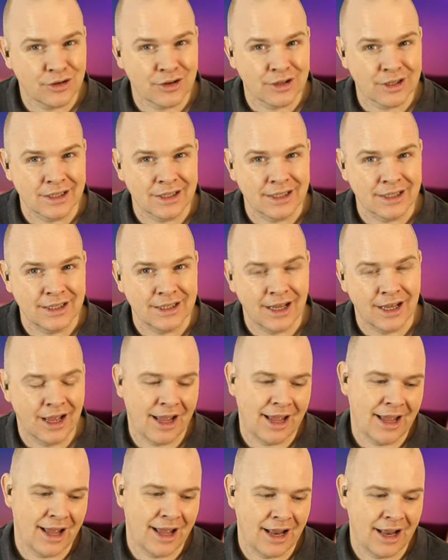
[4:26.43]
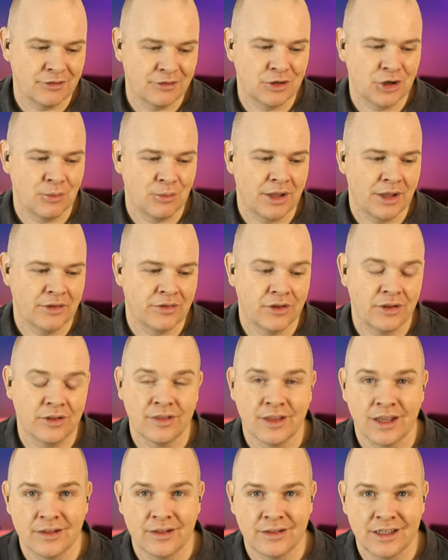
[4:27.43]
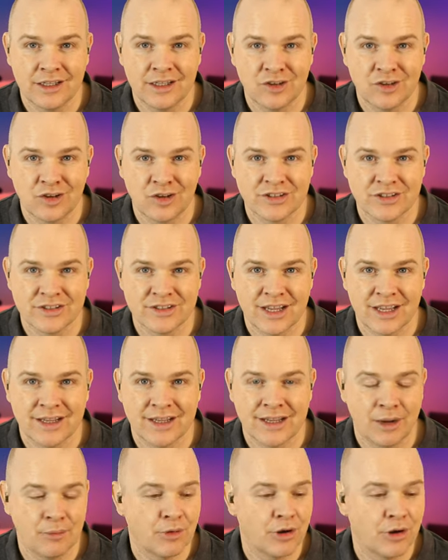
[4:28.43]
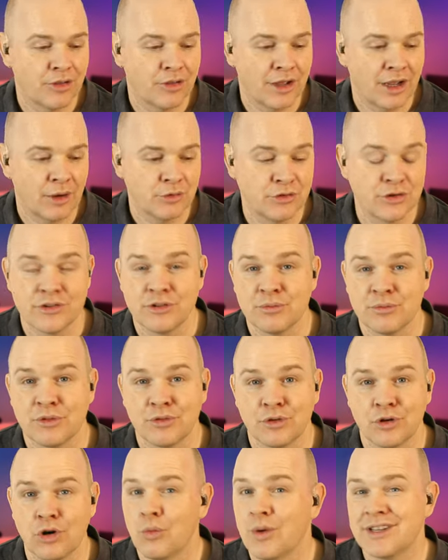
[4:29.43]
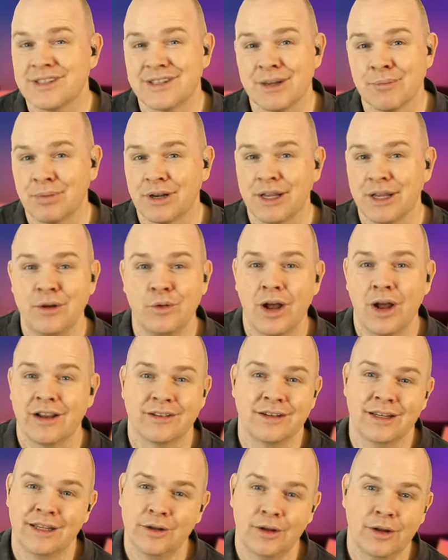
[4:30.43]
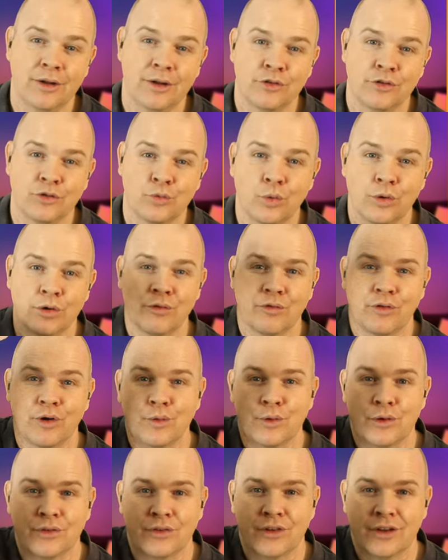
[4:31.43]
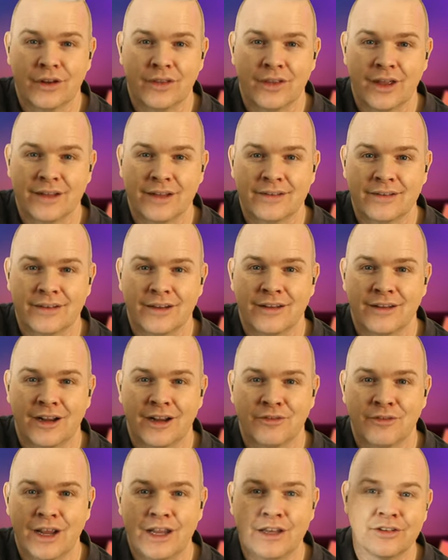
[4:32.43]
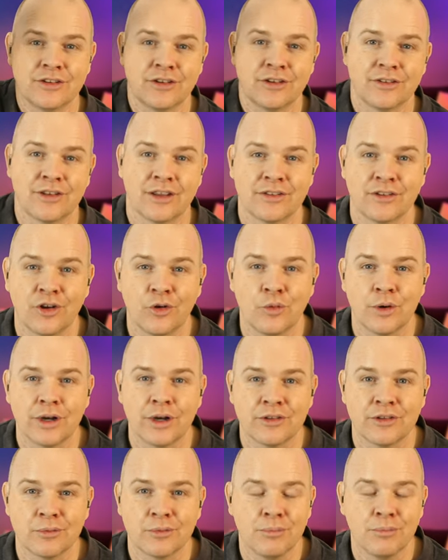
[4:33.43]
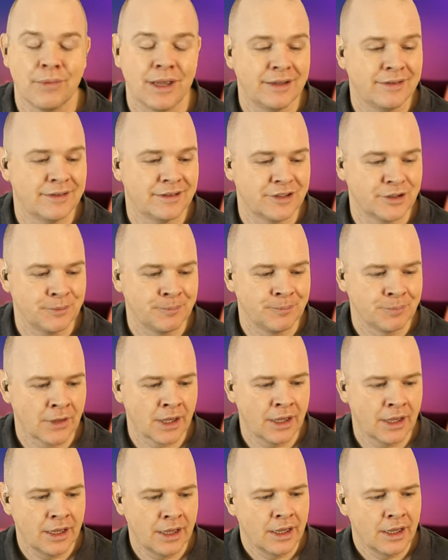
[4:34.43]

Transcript: Certainly a hell of a lot better than the Logitech camera that I was using before, which simply actually it just wouldn't focus at that uh, that range because that's not what it's made to do.